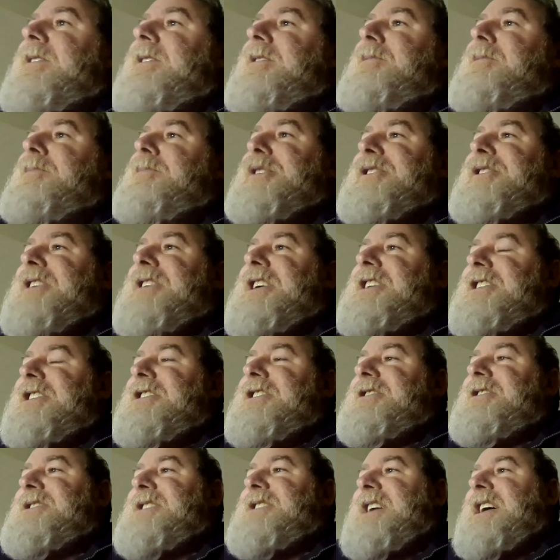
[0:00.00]
but then
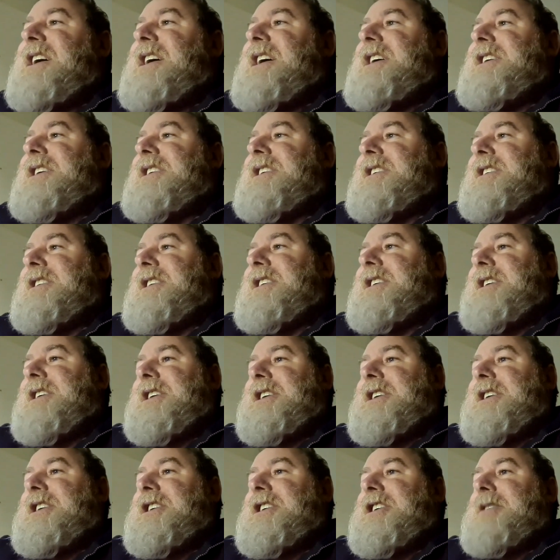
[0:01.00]
you take,
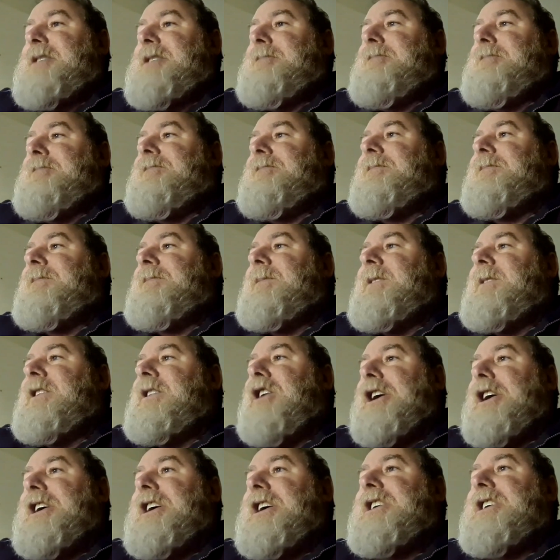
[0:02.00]

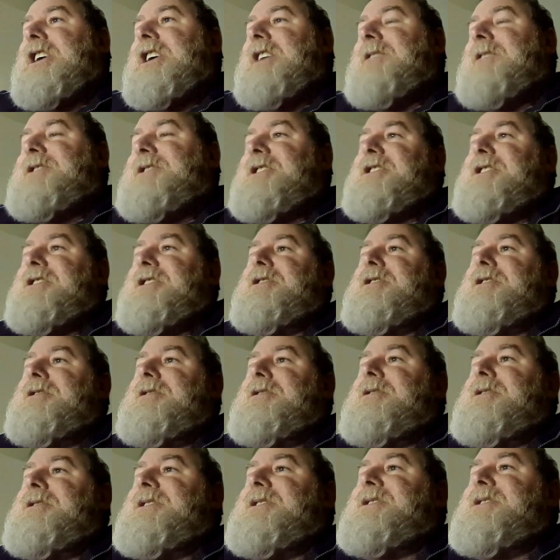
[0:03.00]
it gives
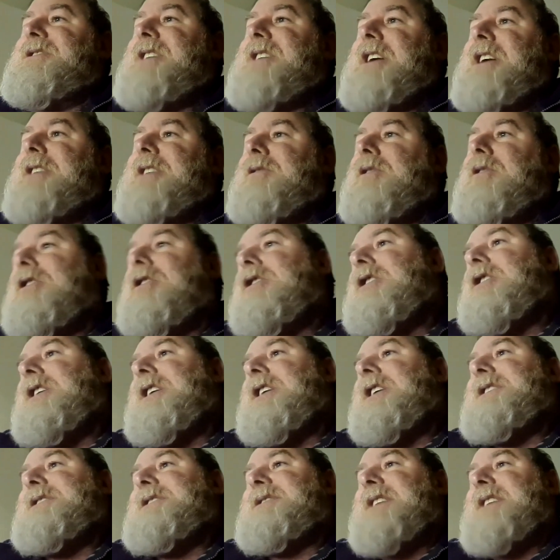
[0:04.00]
you
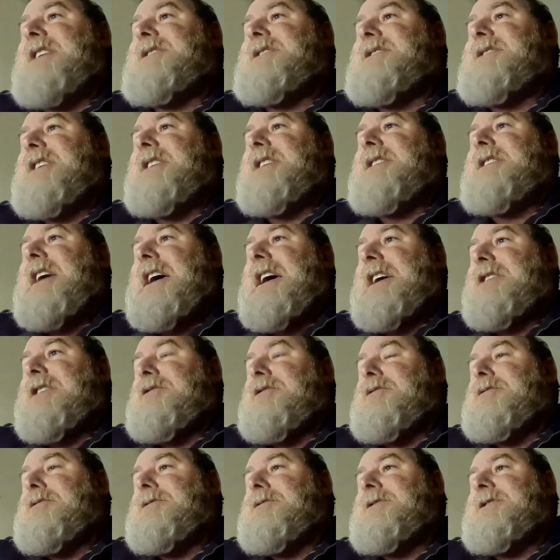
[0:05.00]
sunrise, sunset
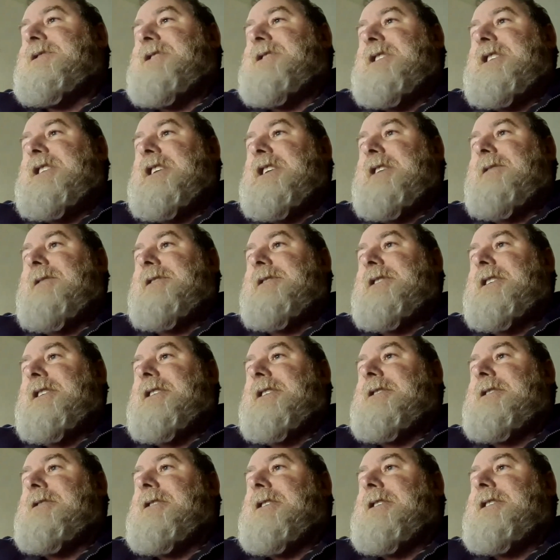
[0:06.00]
angles and
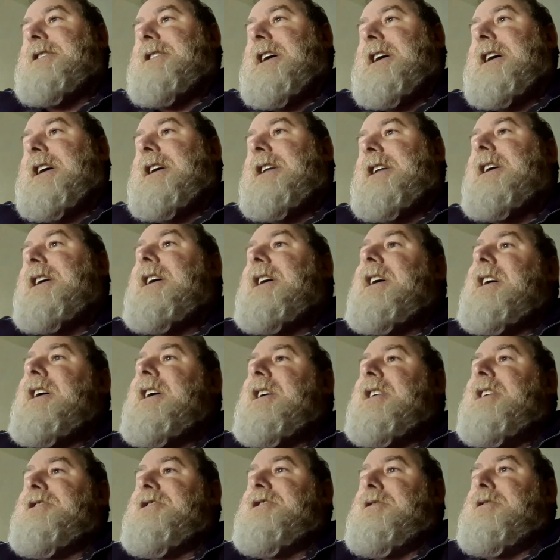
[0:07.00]
everything like that
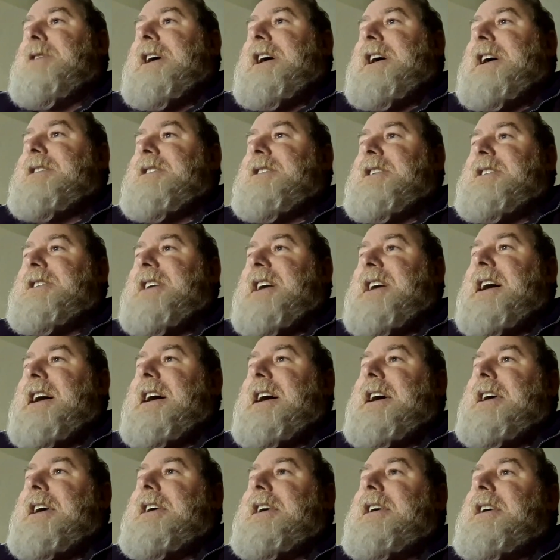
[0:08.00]
throughout the
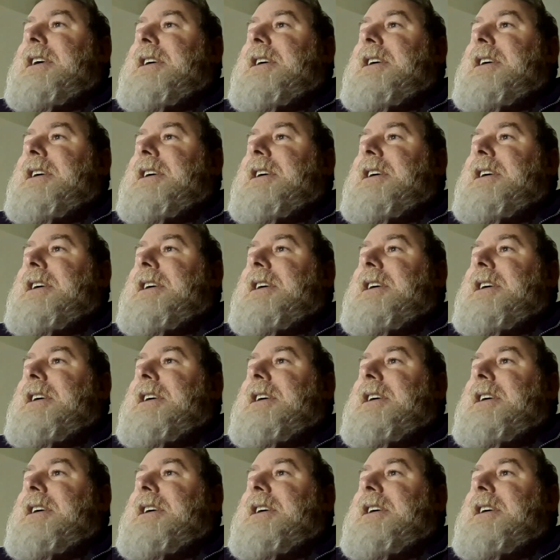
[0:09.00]
day.